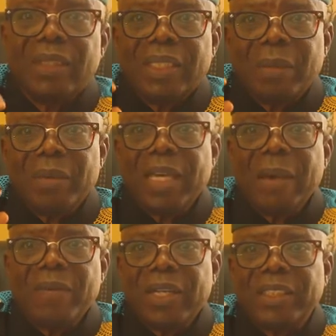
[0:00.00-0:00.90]
They
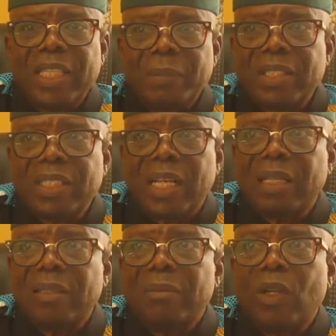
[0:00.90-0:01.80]
became very
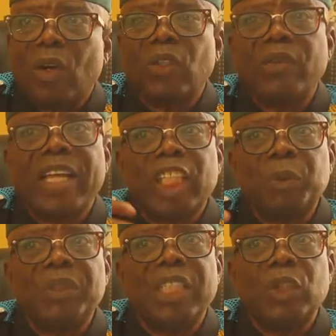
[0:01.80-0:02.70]
skeptical because of the
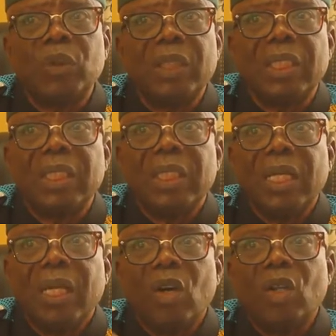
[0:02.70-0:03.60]
experience with the
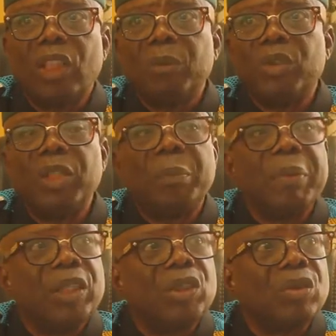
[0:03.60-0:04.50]
contributory
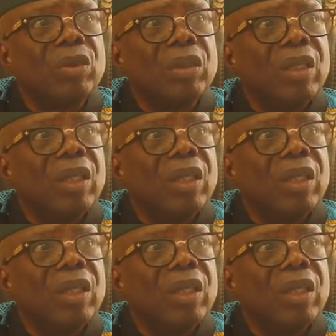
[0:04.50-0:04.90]
pension,